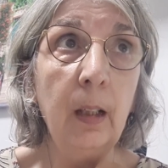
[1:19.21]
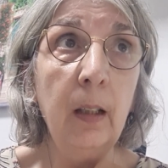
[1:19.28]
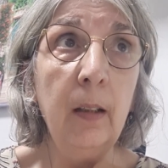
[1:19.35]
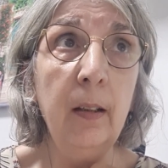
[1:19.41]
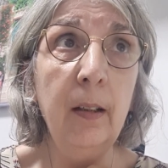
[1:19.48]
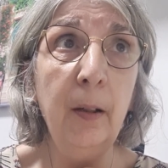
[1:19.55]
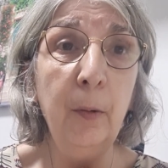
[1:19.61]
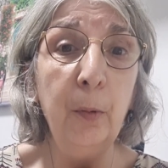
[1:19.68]

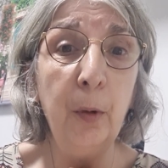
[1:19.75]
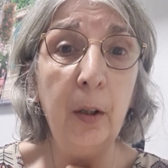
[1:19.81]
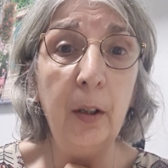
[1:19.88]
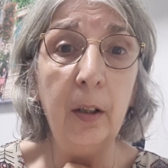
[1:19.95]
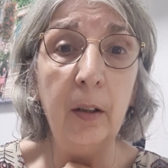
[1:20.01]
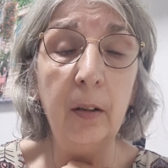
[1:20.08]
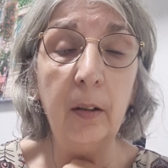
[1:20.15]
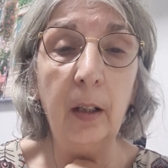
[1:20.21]
there
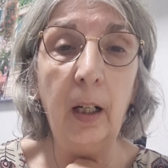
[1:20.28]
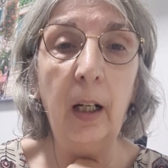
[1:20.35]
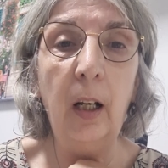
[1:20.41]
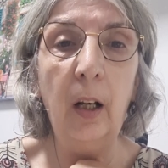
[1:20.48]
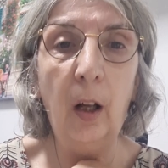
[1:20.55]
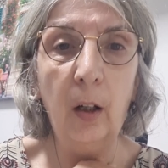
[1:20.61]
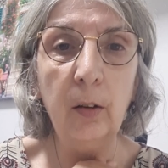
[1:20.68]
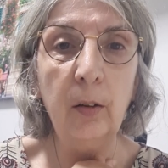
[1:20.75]
were a
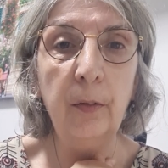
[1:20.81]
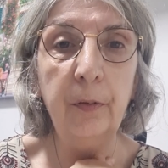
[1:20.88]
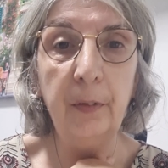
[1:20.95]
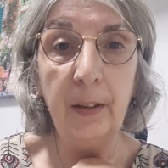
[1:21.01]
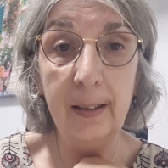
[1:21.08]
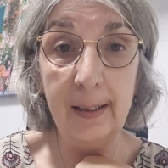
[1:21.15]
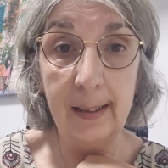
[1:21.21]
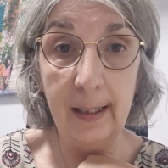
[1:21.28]
lot of
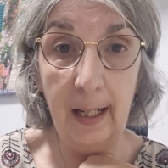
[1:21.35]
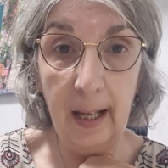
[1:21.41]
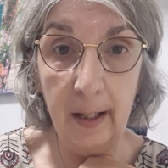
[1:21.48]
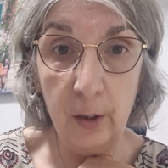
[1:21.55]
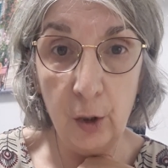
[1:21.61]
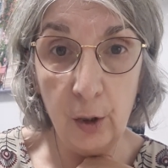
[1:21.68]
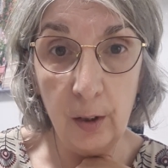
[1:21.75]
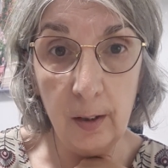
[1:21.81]

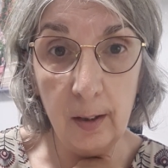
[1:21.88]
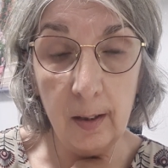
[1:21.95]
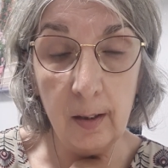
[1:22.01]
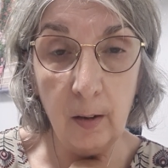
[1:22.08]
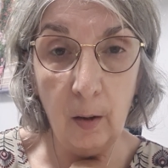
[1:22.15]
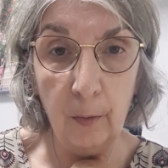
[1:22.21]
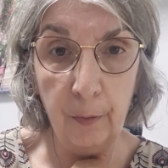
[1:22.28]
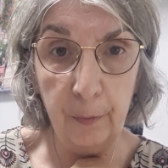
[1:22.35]

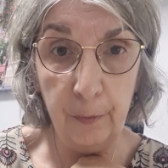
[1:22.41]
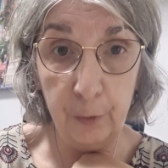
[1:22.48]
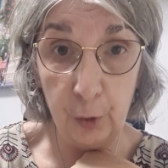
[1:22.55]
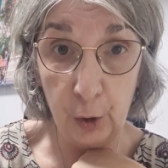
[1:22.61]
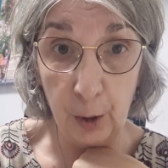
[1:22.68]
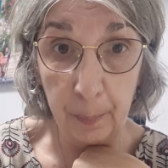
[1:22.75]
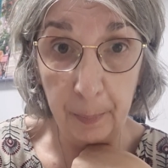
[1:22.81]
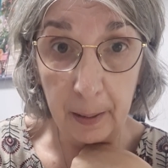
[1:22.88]
cancellations of
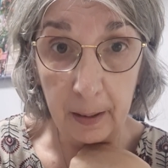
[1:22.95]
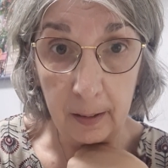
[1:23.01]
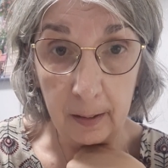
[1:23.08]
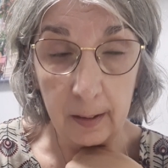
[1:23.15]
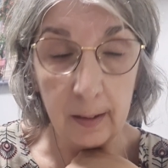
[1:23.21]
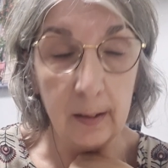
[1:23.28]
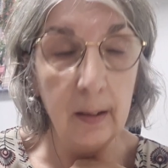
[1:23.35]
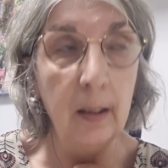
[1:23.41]

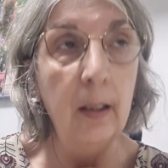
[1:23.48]
shippings